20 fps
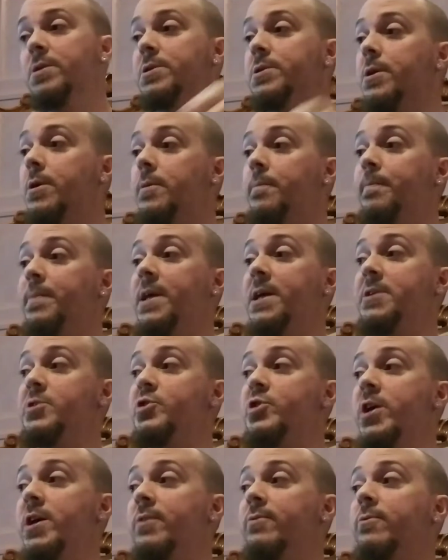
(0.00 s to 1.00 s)
So that's
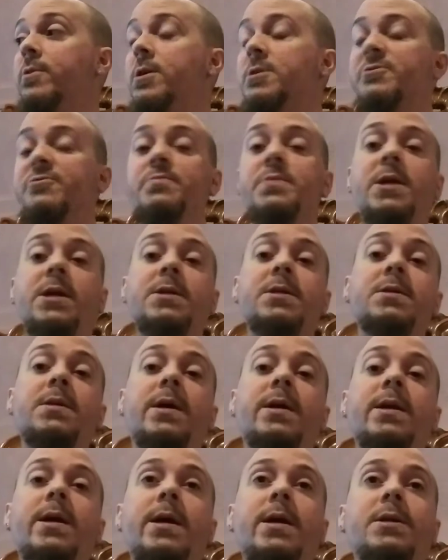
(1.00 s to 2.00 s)
Jack Frost from
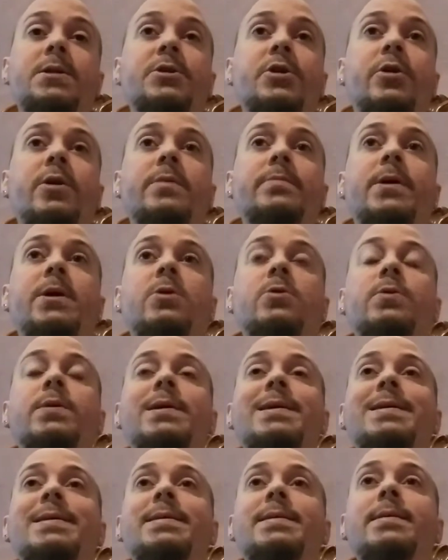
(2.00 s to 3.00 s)
1998, starring Michael
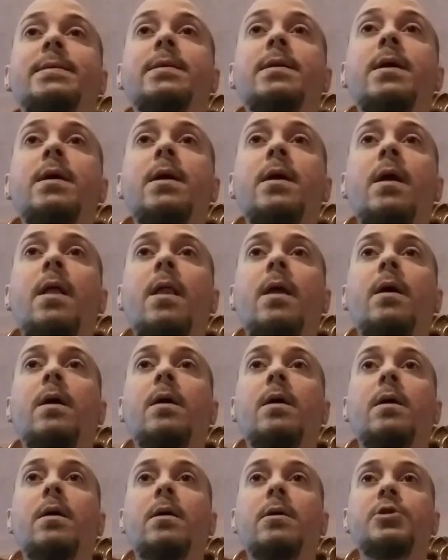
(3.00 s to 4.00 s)
Keaton.
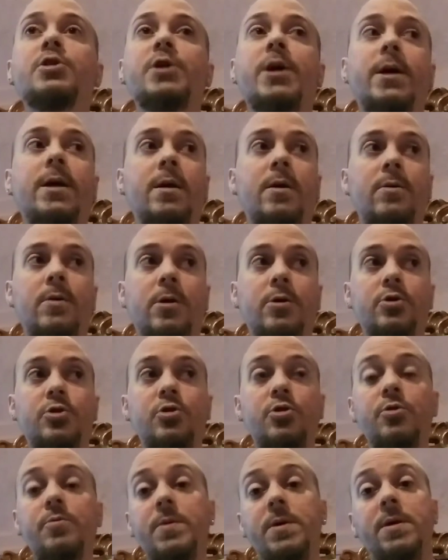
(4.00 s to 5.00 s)
Uh, check it out on
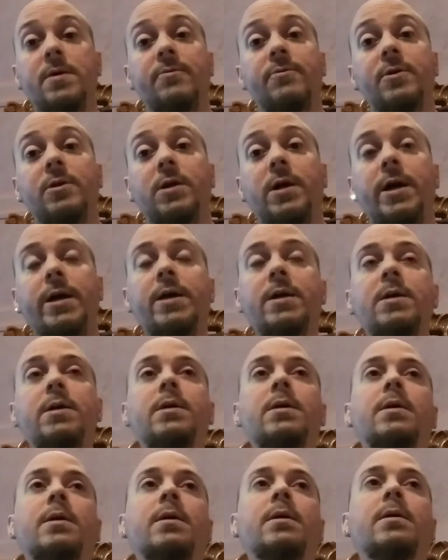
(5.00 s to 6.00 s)
Tubi if you
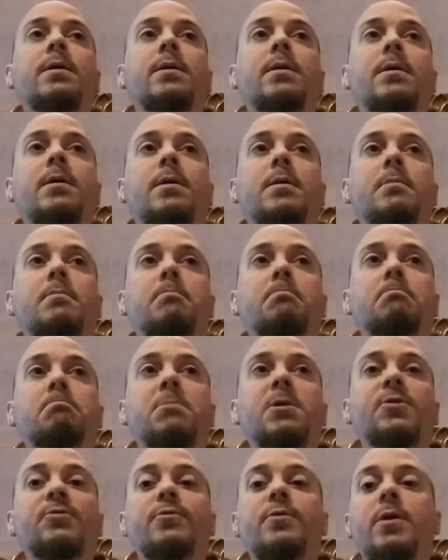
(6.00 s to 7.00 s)
like. Um,
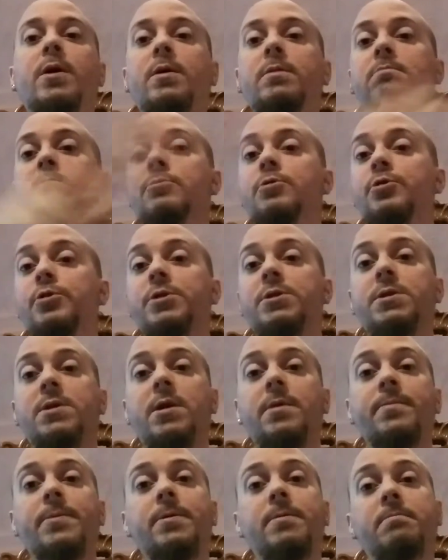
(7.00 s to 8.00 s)
if not, just
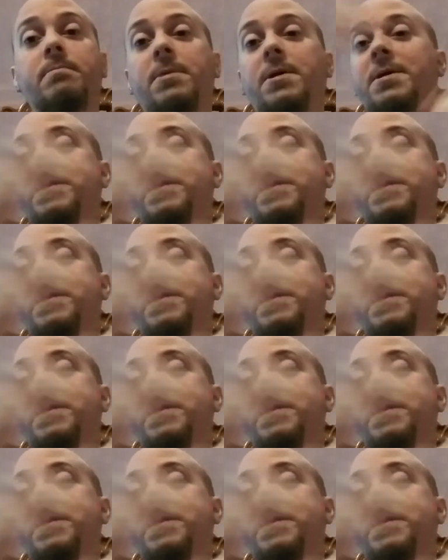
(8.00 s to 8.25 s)
skip it.